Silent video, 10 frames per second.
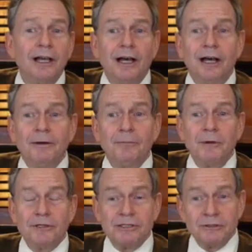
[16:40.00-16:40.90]

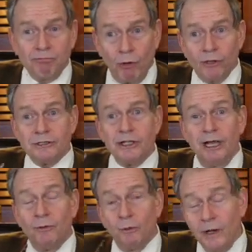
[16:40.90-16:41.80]
but sports
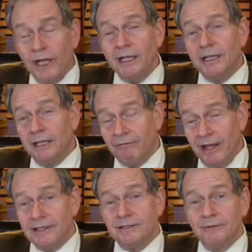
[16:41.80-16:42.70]
and rigging the
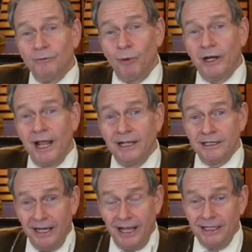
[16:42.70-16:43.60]
events went hand
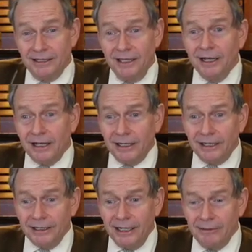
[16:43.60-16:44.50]
in hand,
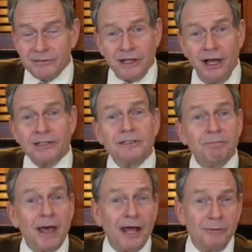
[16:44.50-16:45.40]
and it was a
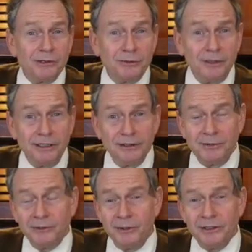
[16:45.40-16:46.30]
constant battle between
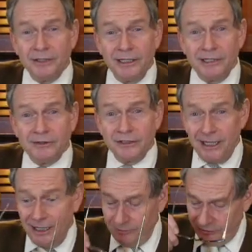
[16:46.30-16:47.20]
the leagues and the
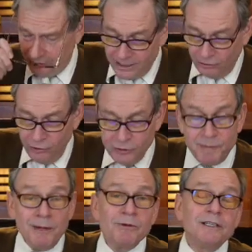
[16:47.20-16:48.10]
gamblers. Now,
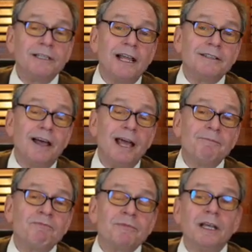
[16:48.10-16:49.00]
newspapers at that
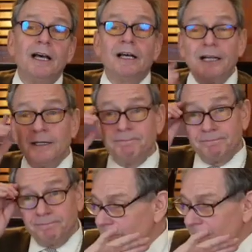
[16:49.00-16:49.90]
time,
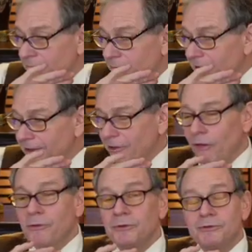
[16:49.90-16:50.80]
all
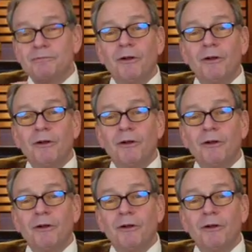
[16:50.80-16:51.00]
the news